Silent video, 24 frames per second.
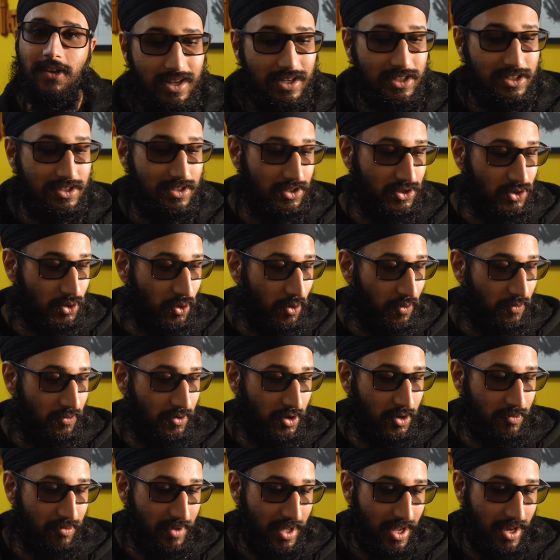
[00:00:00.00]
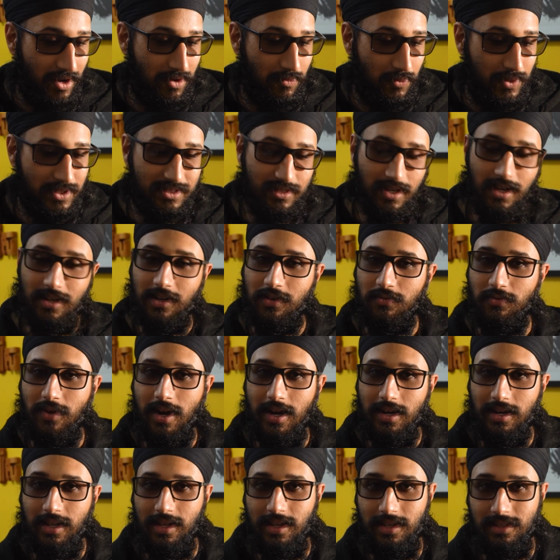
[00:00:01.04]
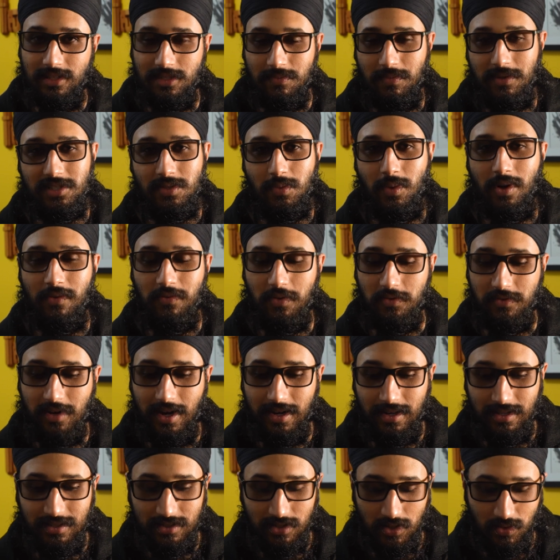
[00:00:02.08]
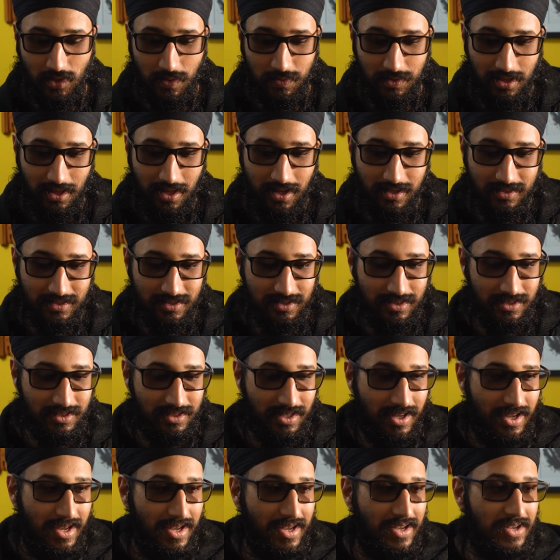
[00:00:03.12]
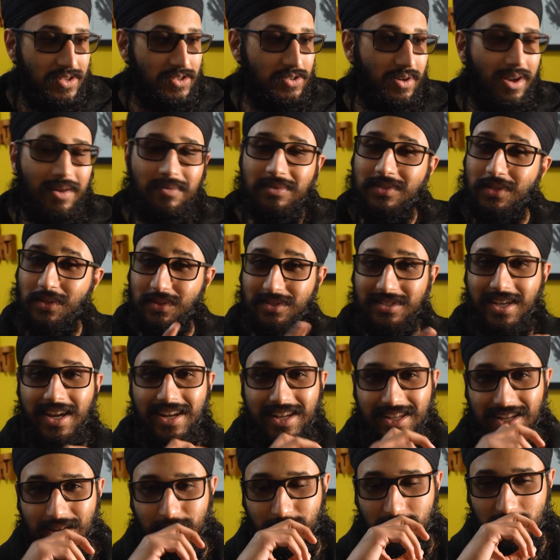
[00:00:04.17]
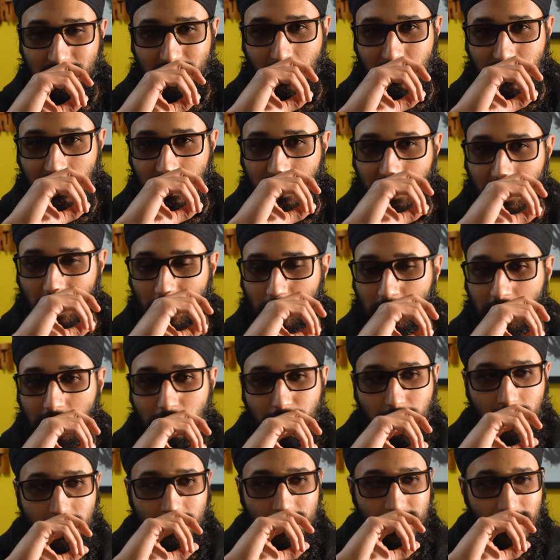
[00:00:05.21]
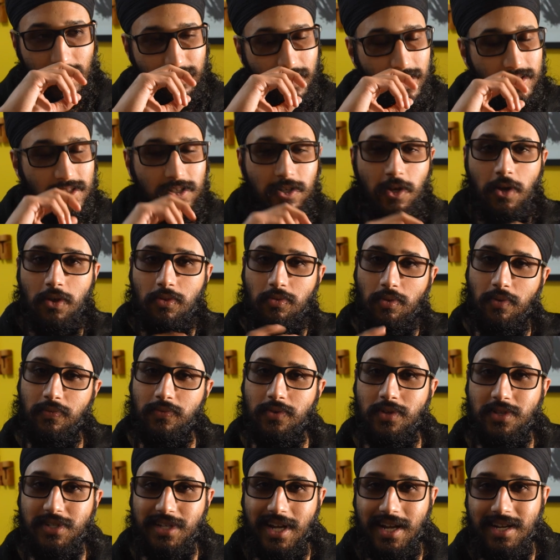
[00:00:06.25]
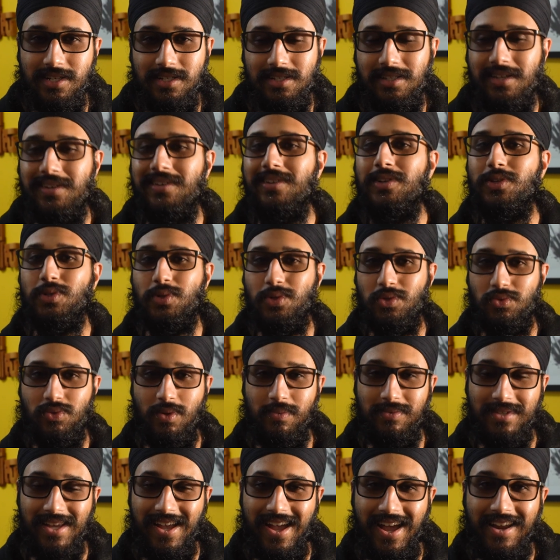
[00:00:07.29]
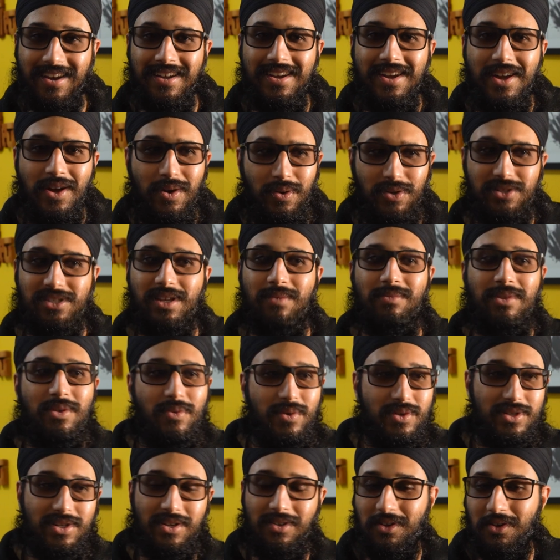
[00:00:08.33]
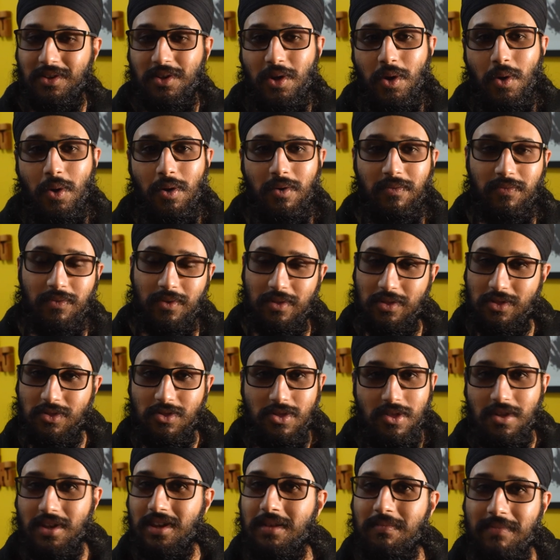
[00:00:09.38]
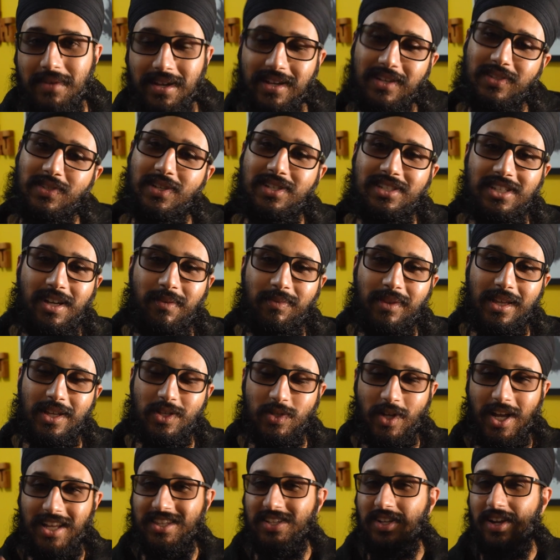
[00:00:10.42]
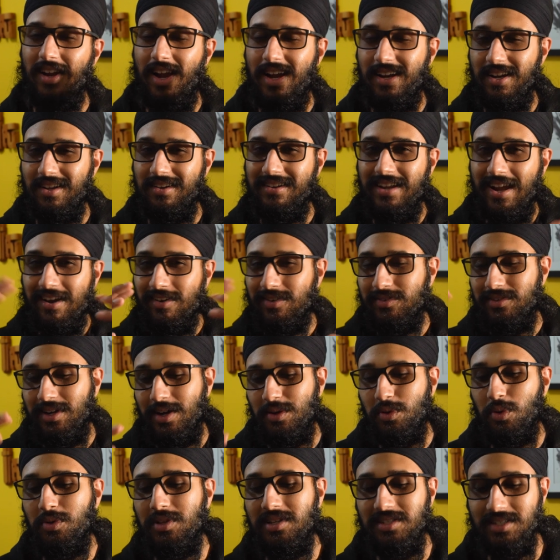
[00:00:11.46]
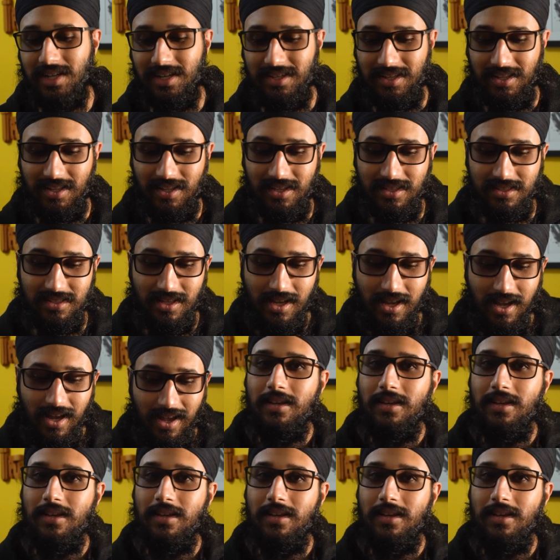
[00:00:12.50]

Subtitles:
It's the short film that we started writing in semester one for writing scripts classes. So I'm still tidying up the script a little bit because I've had to go through a few changes. The initial script I had was something which I could go on for 30 minutes or something, so I had to kind of narrow down all these ideas.